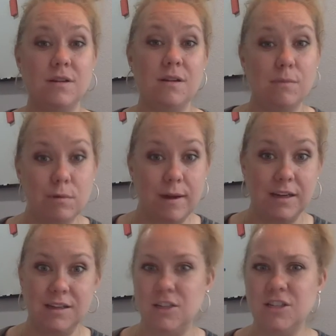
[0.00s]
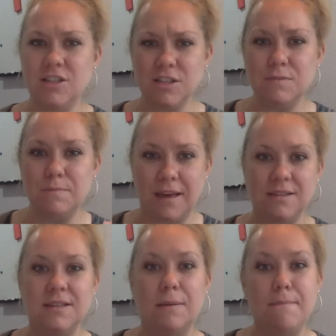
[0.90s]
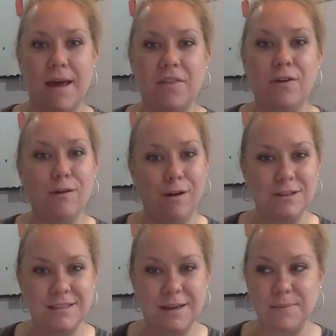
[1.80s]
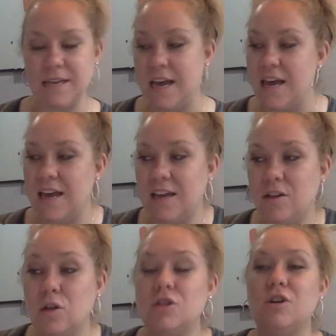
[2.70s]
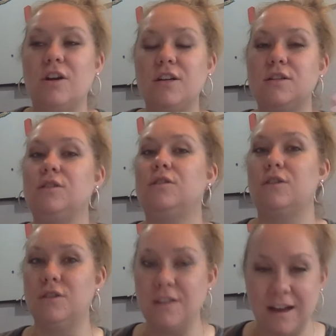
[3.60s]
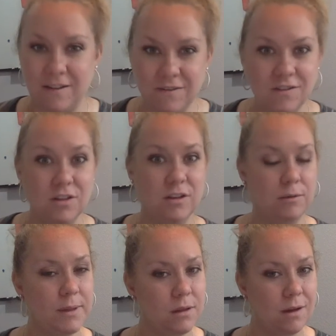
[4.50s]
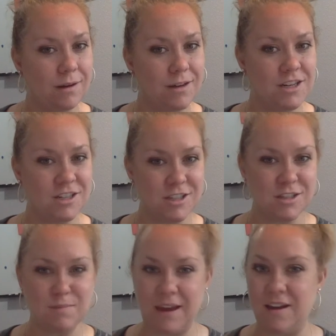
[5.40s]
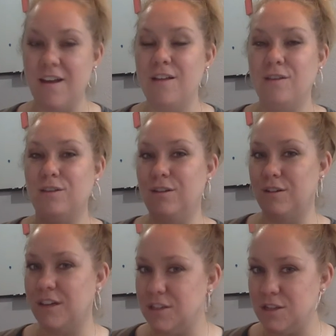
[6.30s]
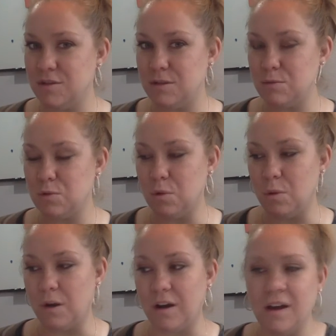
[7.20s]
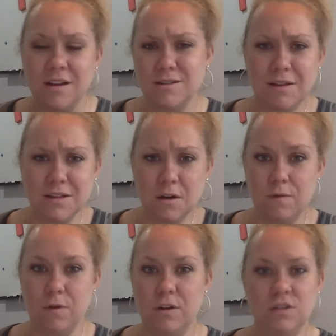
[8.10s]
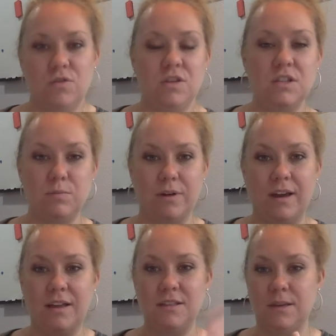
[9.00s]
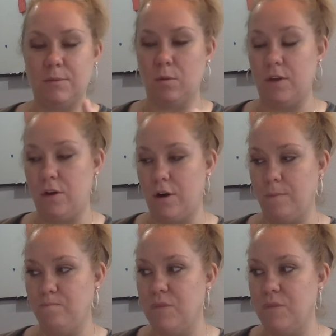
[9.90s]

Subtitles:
and number recognition, and just basic math concepts, and starting to learn to have a little bit longer attention span, learning to do some schoolwork. So that's our focus for the spring and summer with her.